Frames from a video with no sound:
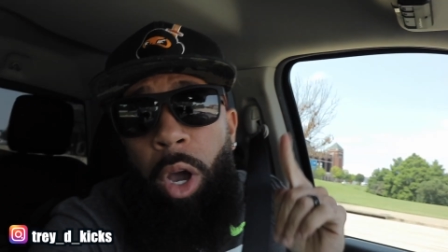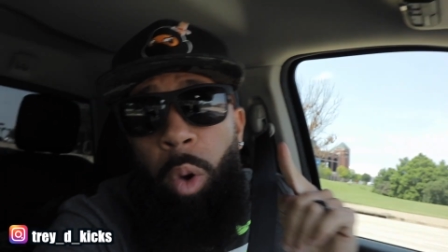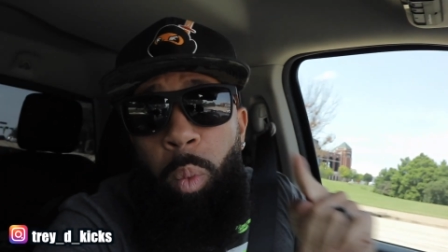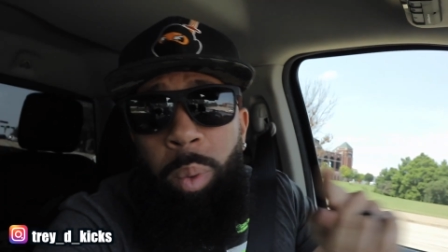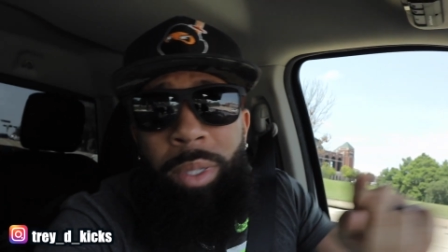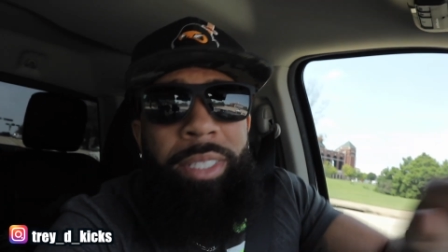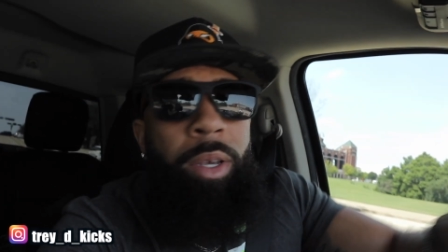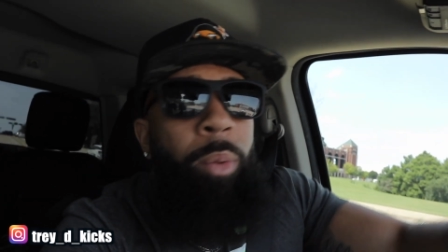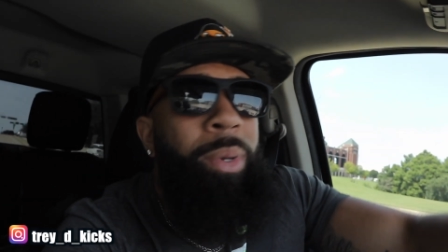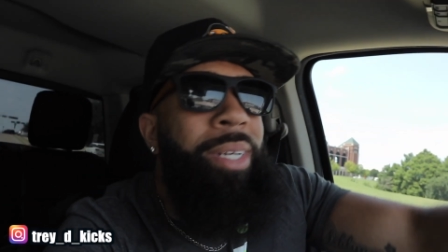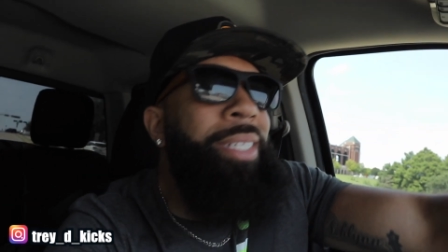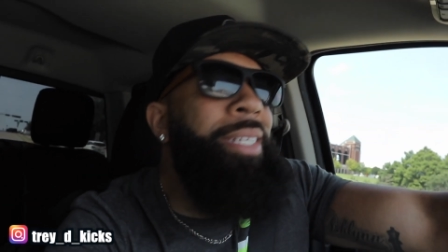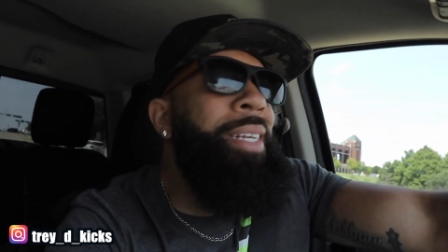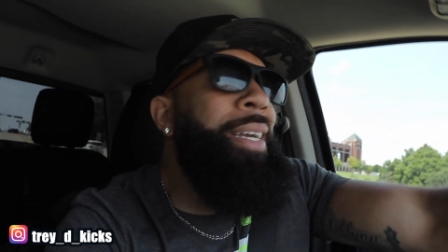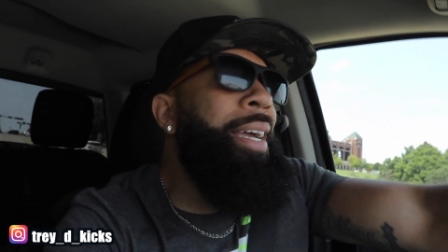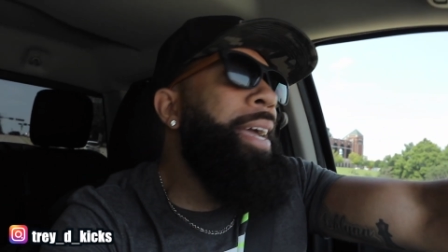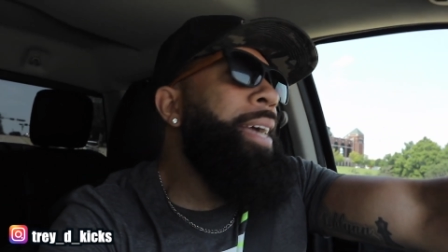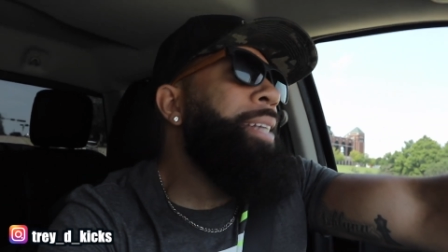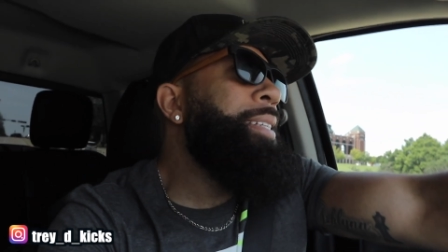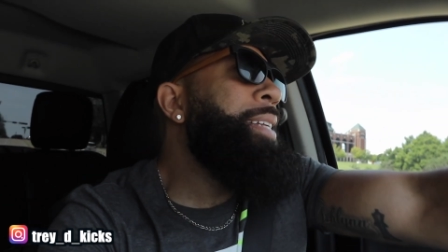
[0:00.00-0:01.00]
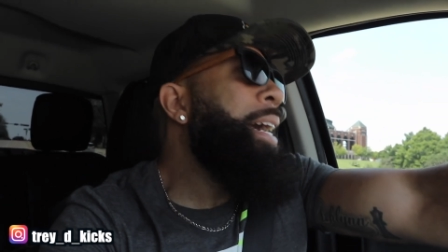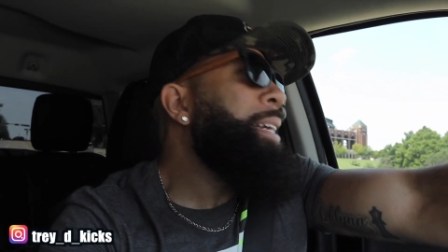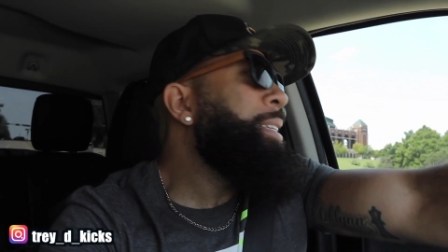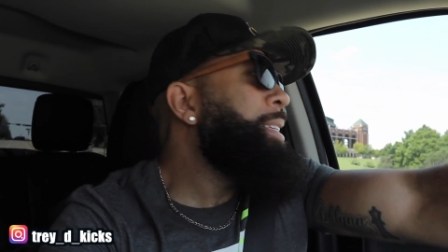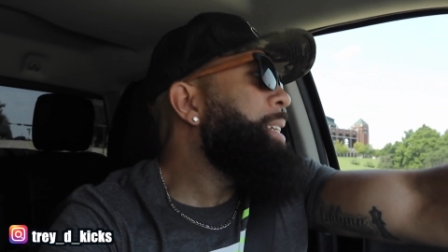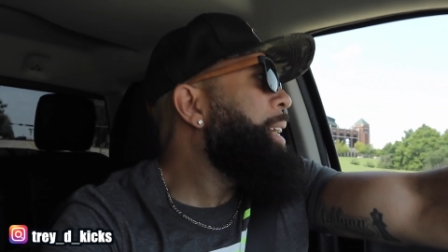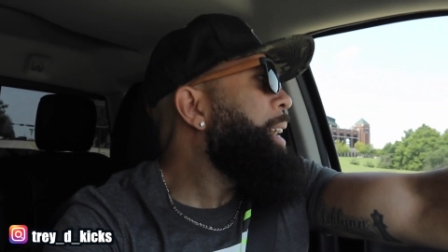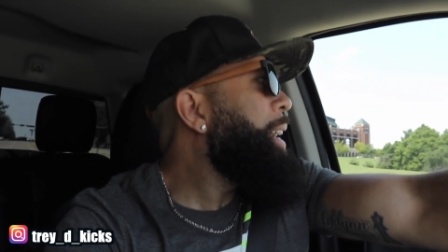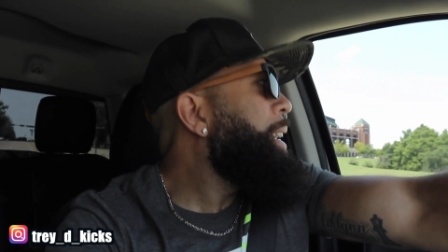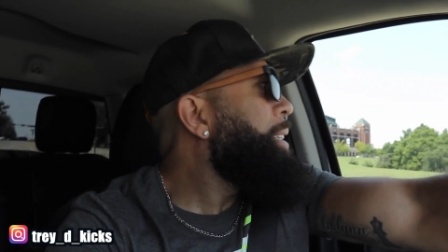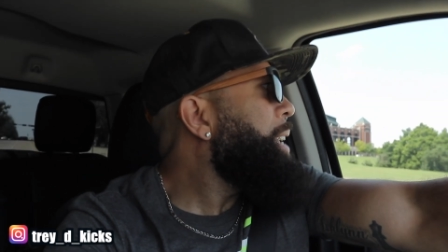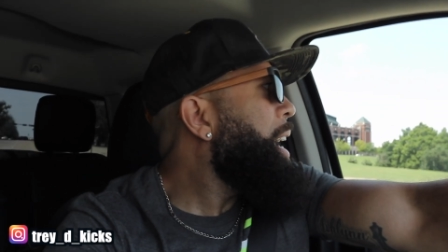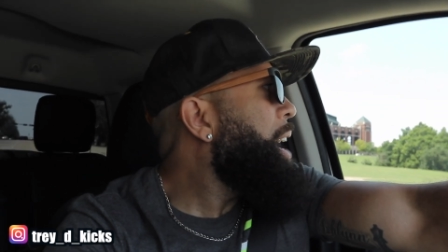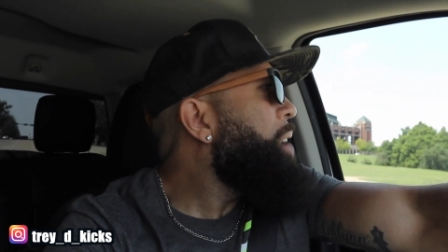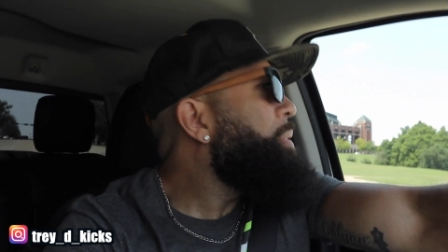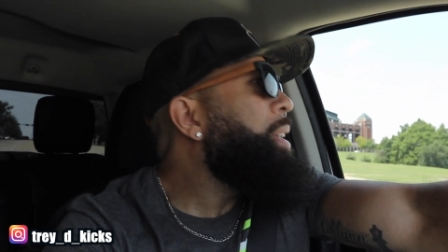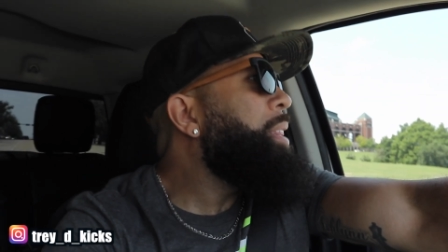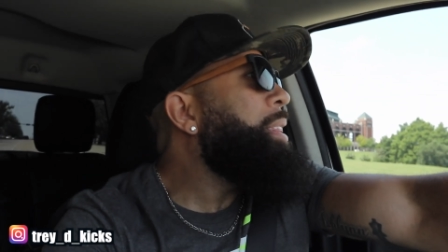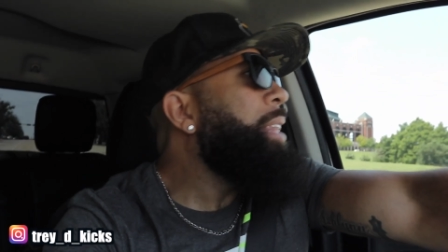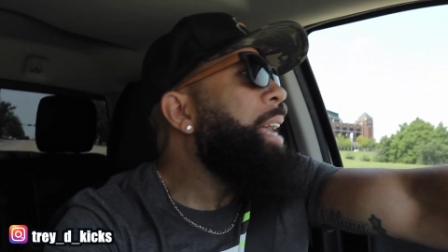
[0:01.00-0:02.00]
What's up with the sneakerheads, non-sneakerheads,
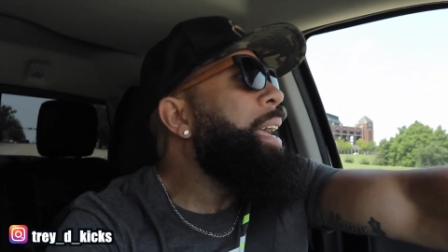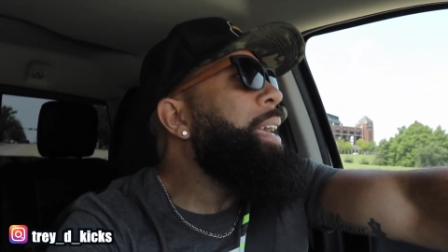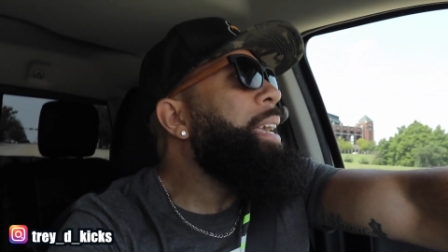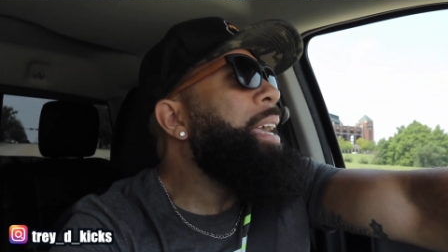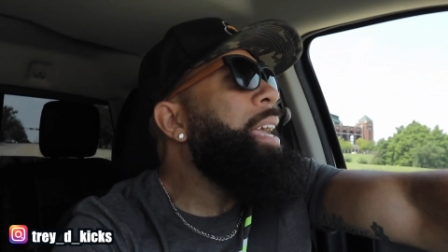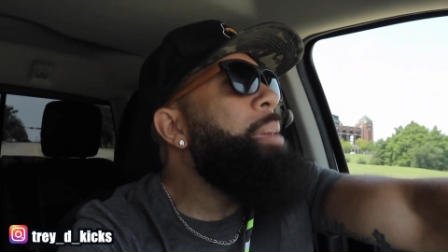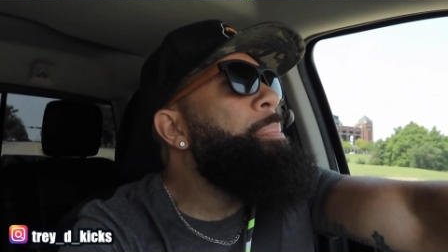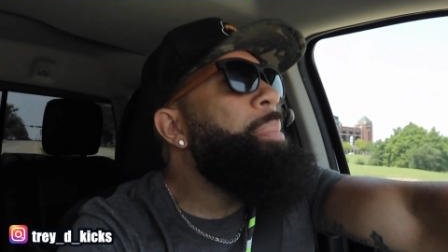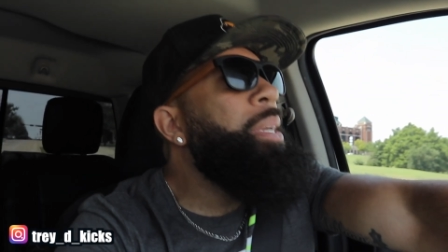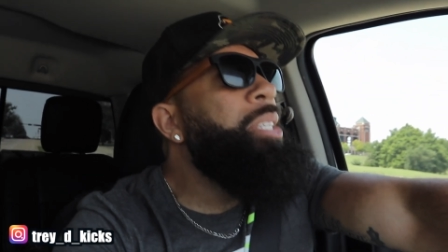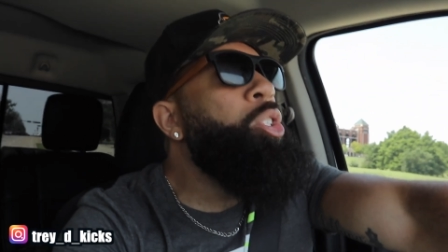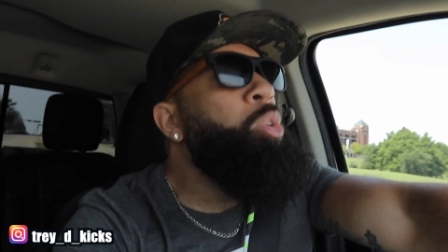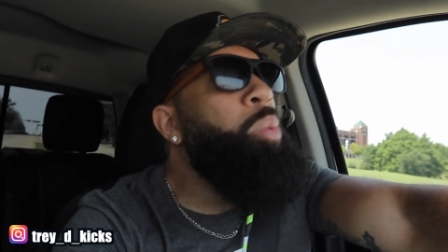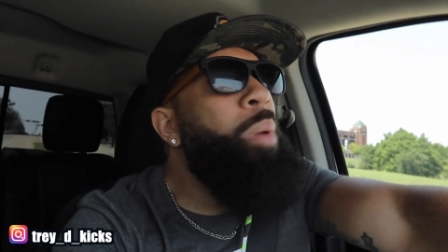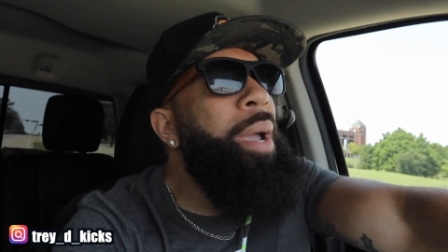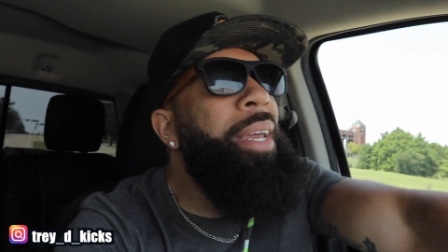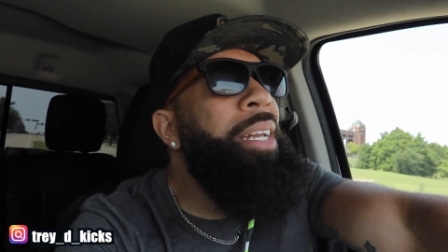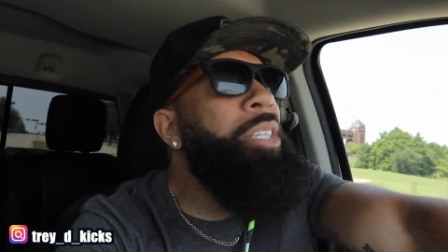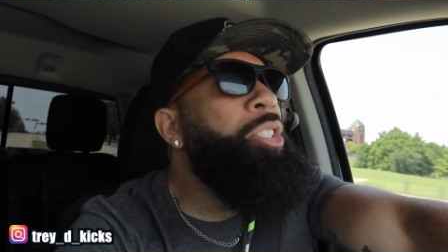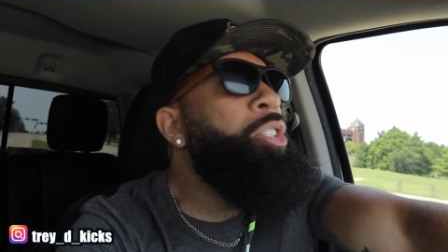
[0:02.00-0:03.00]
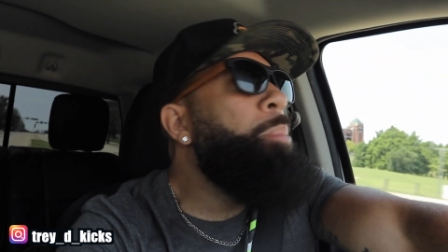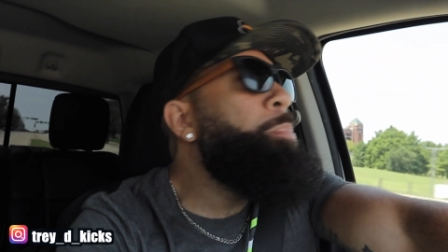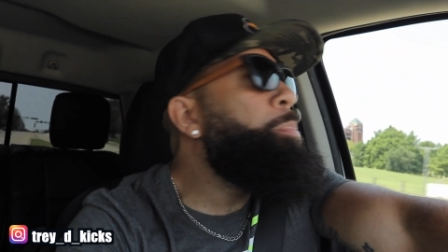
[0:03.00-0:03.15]
everything in between? It's your